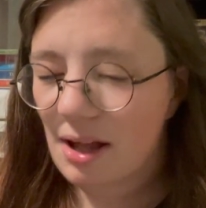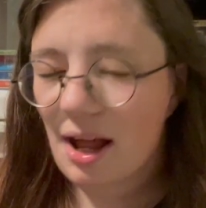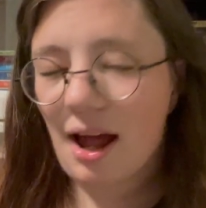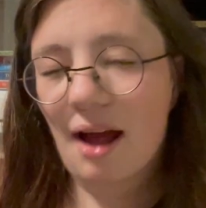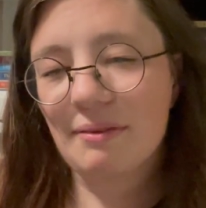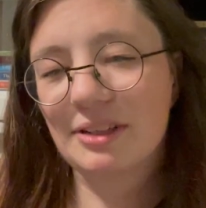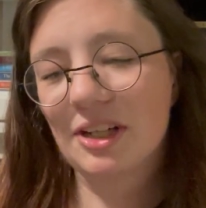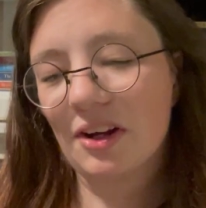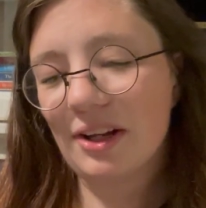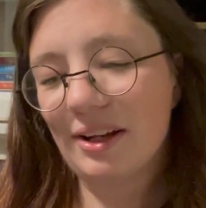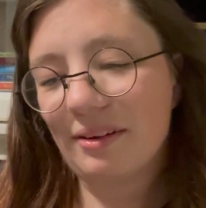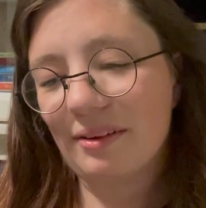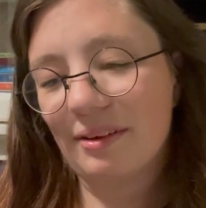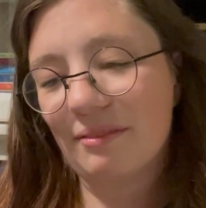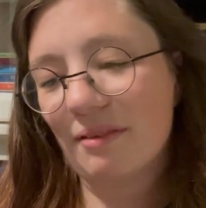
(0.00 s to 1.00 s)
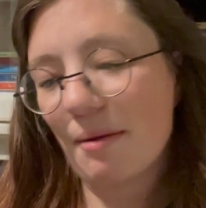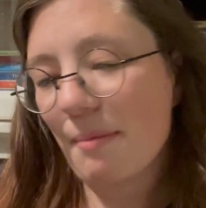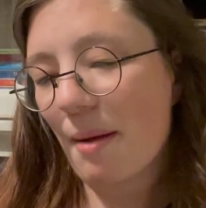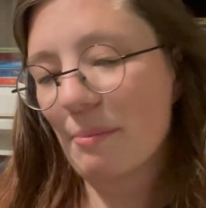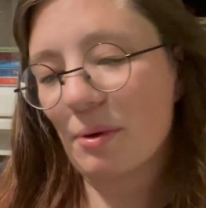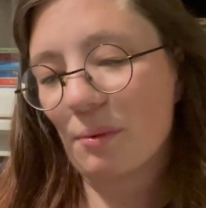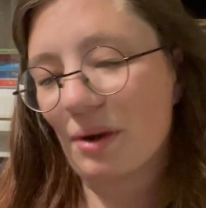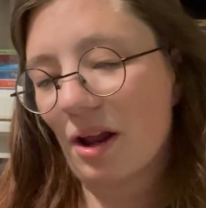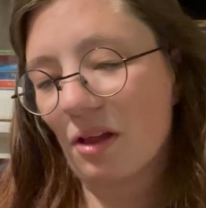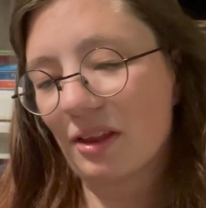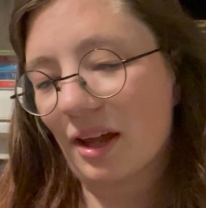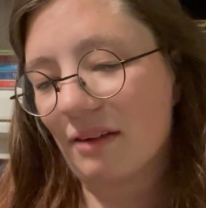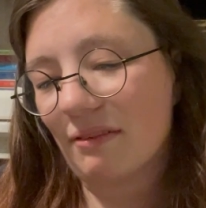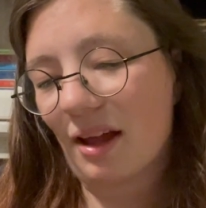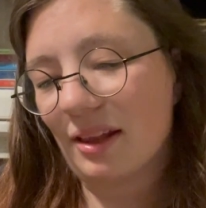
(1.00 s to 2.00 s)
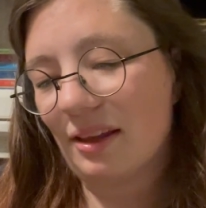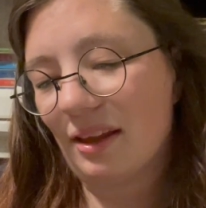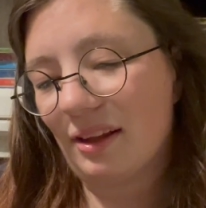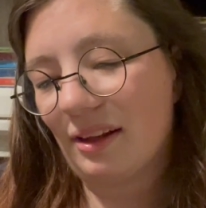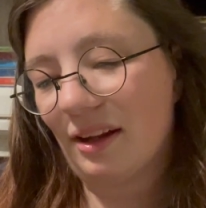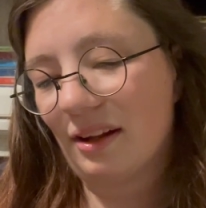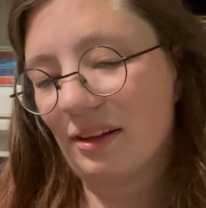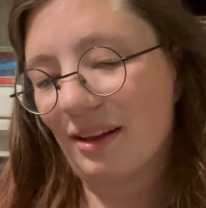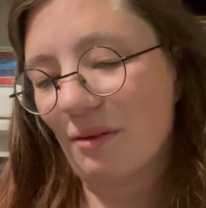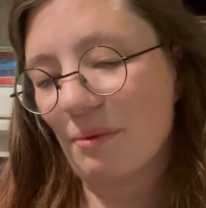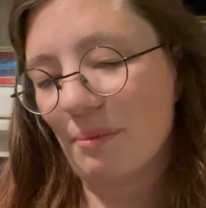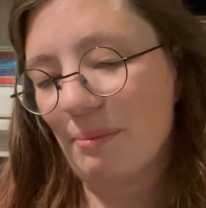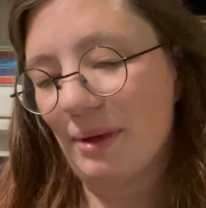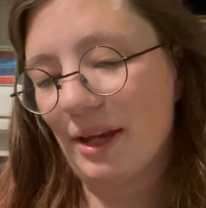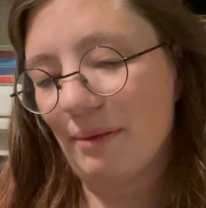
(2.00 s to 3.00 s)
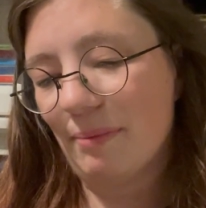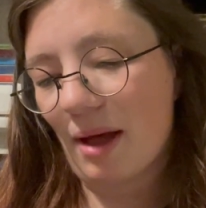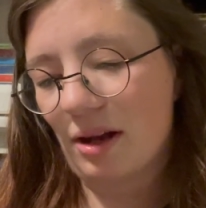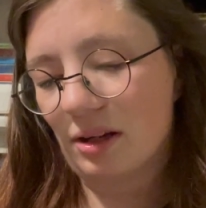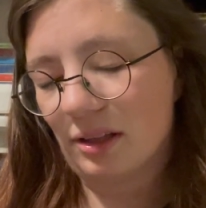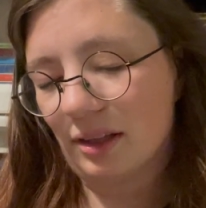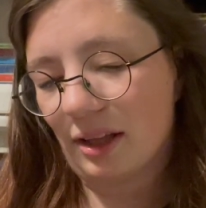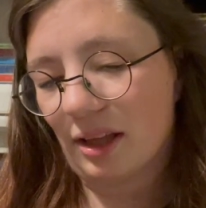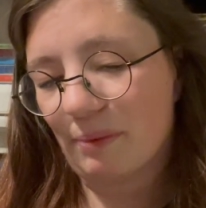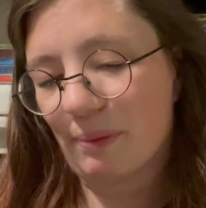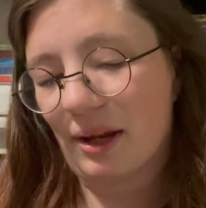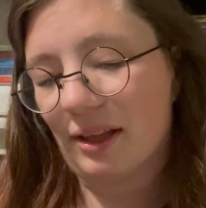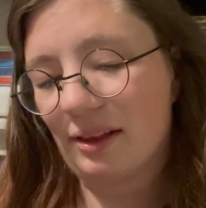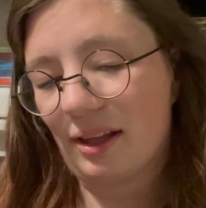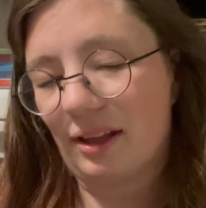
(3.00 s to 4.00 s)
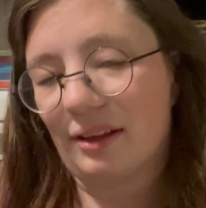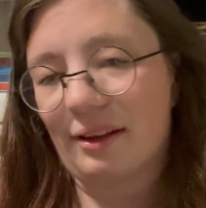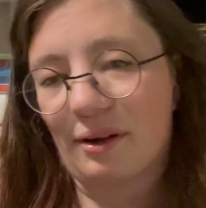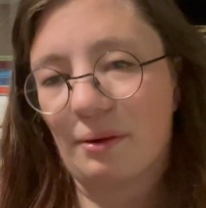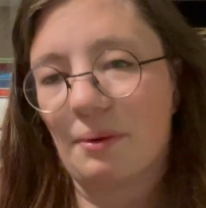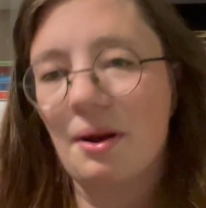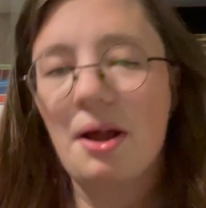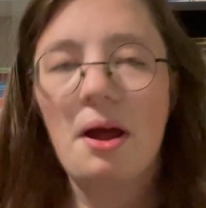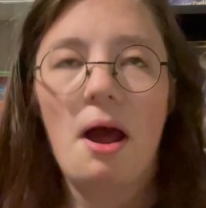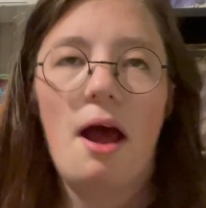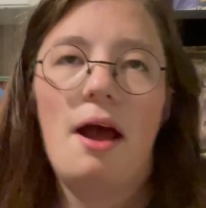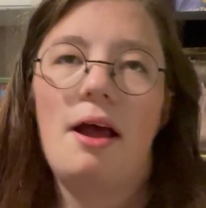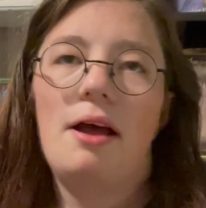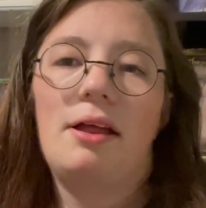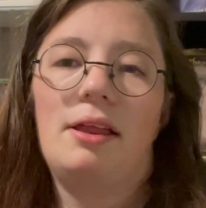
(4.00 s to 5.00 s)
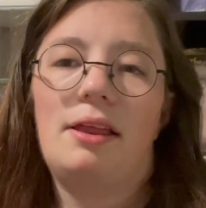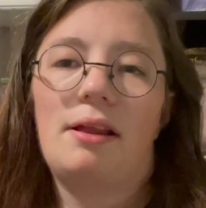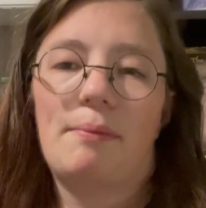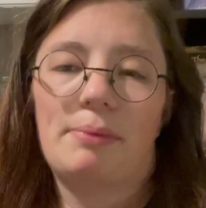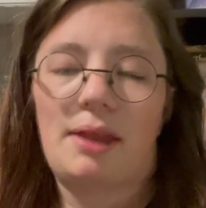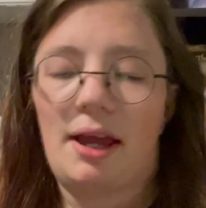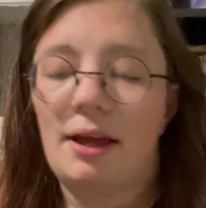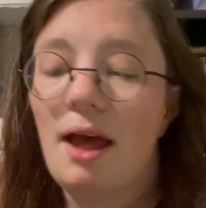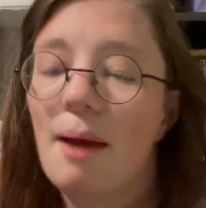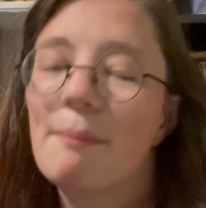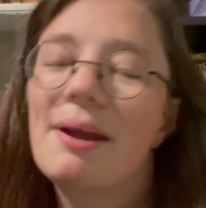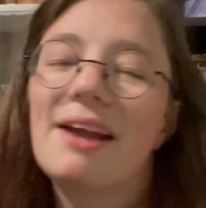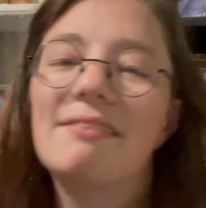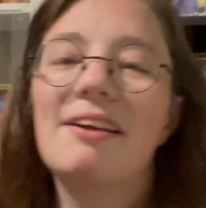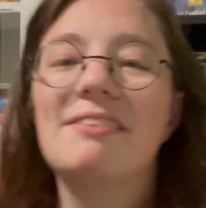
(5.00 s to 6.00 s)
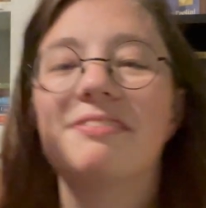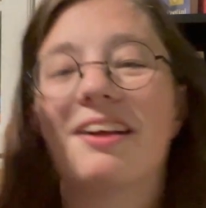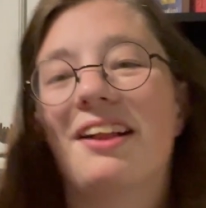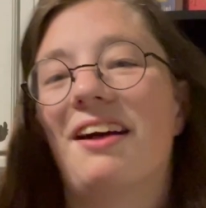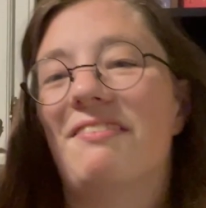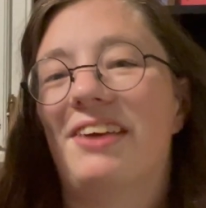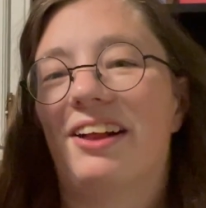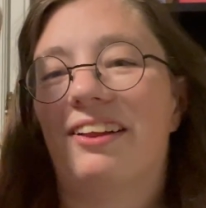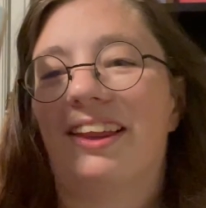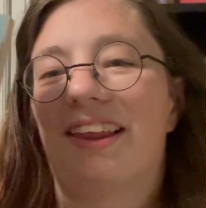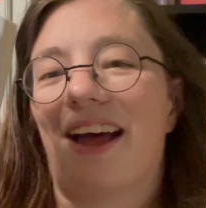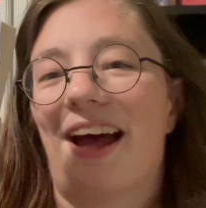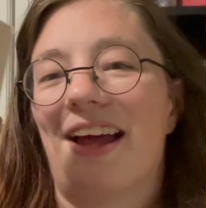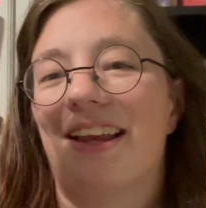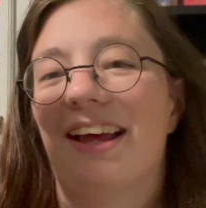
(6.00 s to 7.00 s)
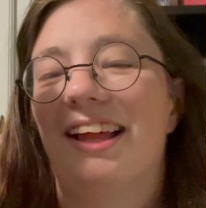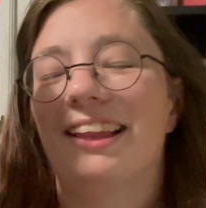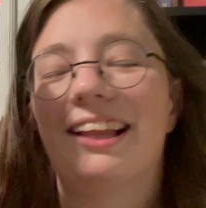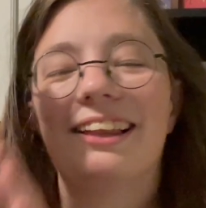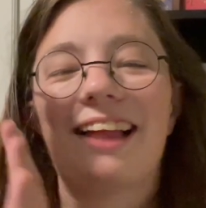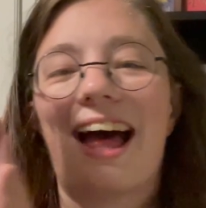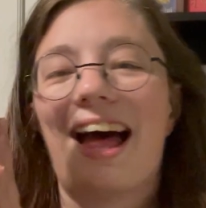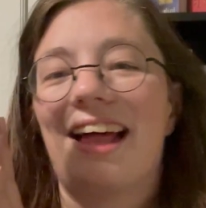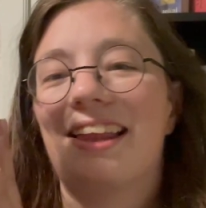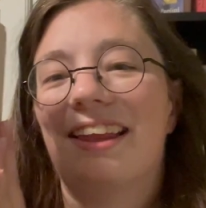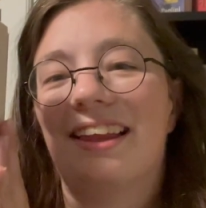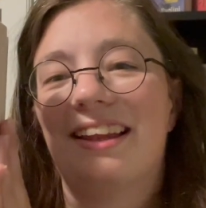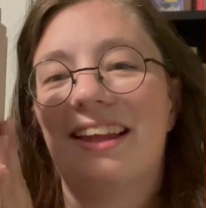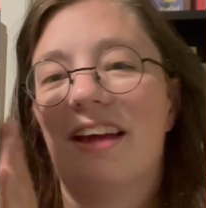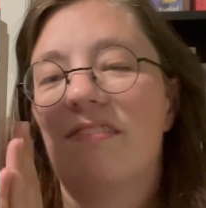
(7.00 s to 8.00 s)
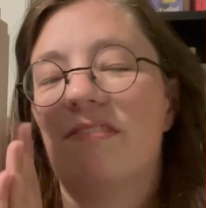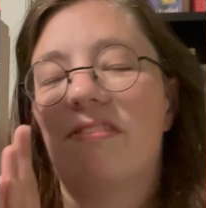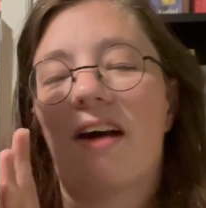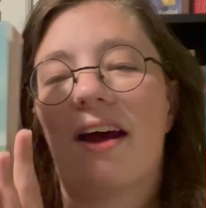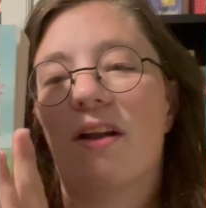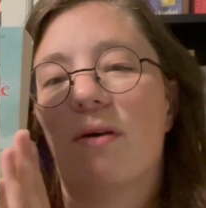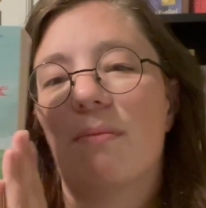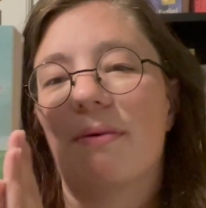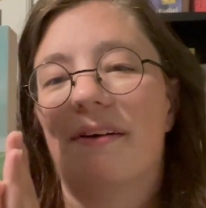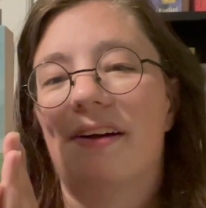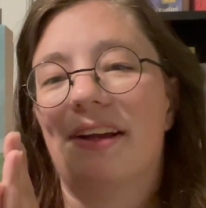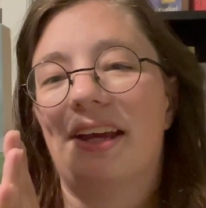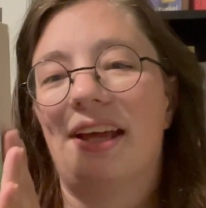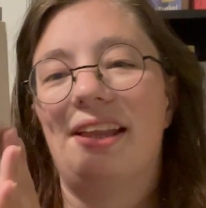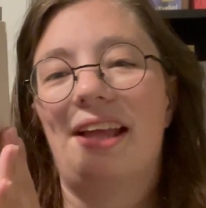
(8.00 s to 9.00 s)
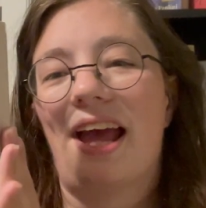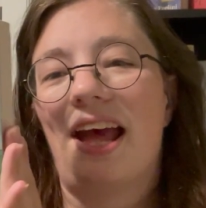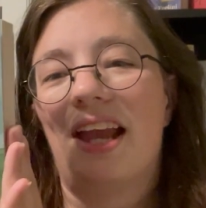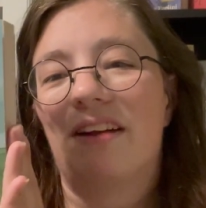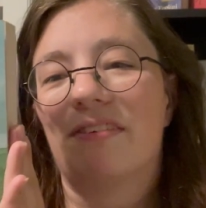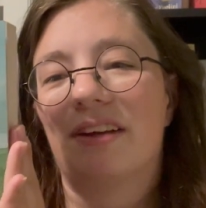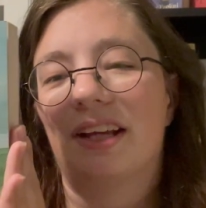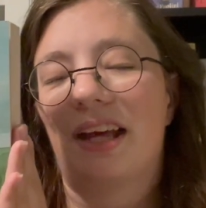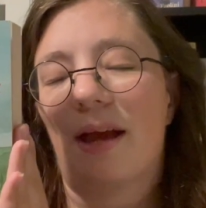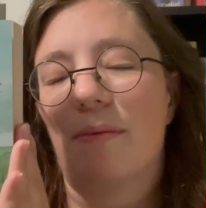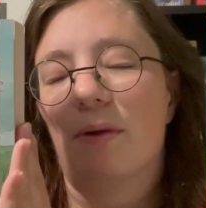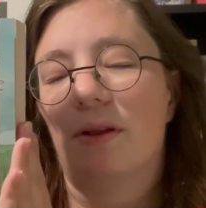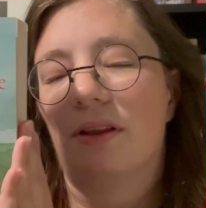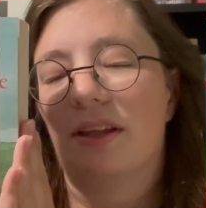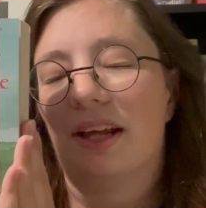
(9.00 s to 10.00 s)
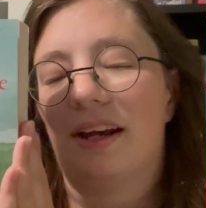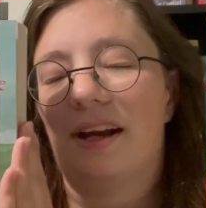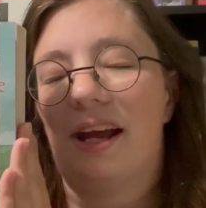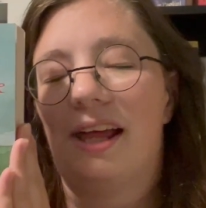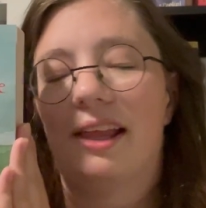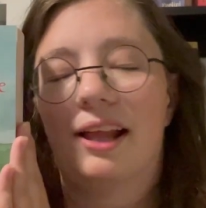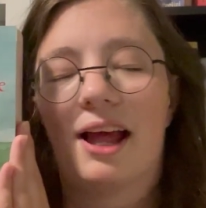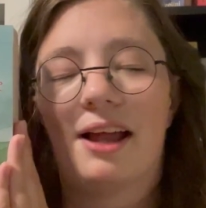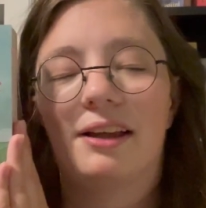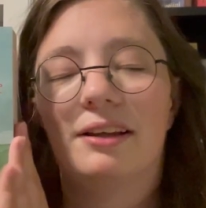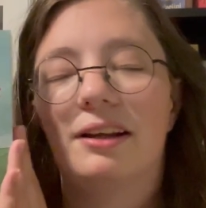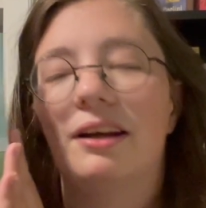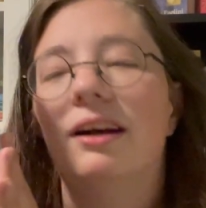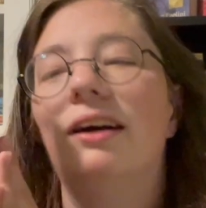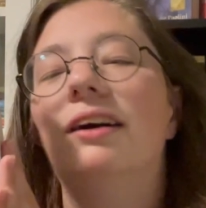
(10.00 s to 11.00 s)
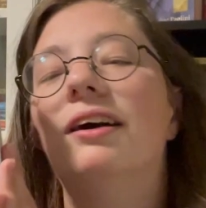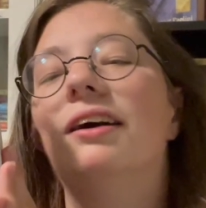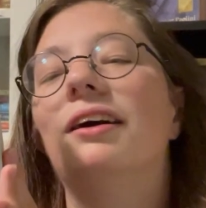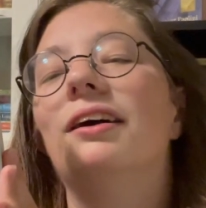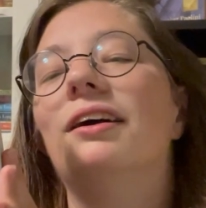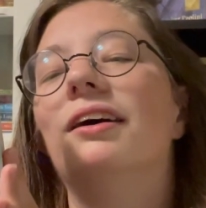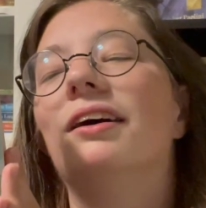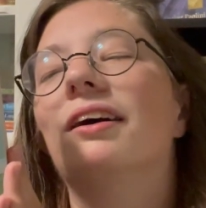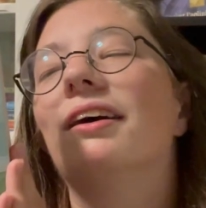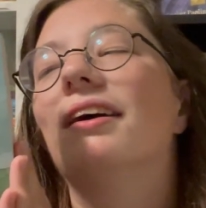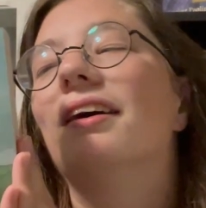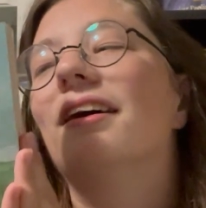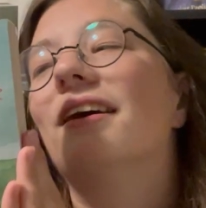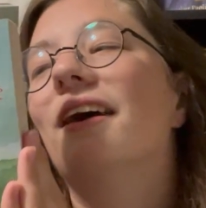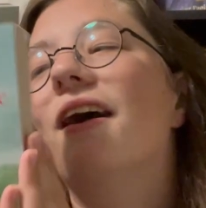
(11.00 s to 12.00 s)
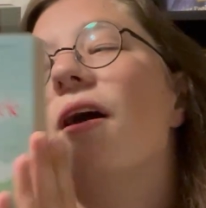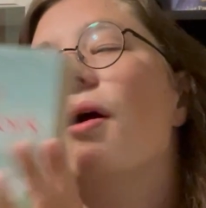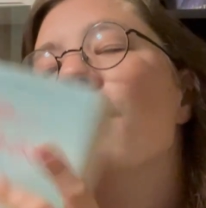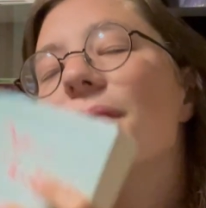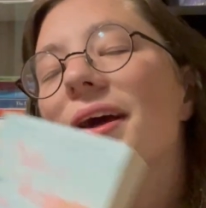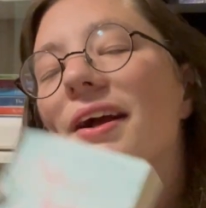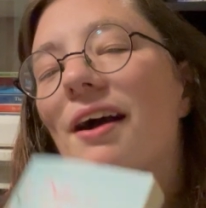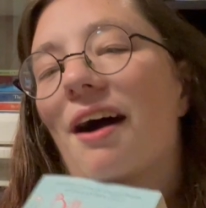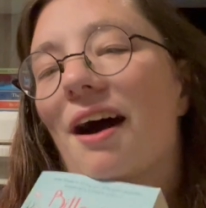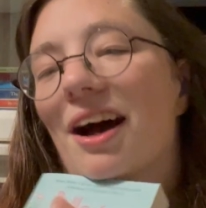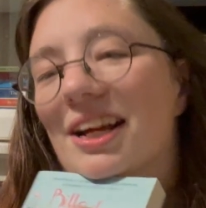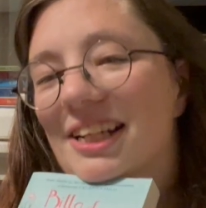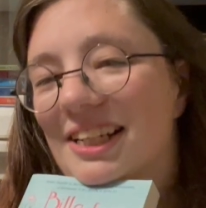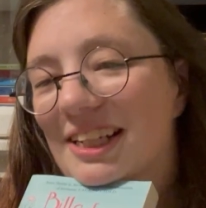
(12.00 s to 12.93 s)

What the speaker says: I'm trying to remember what else I read this year that would be better than this, but I think there is something. But I read Red of Ingleside, the last and final book in the Anne of Green Gables series, and oh my gosh.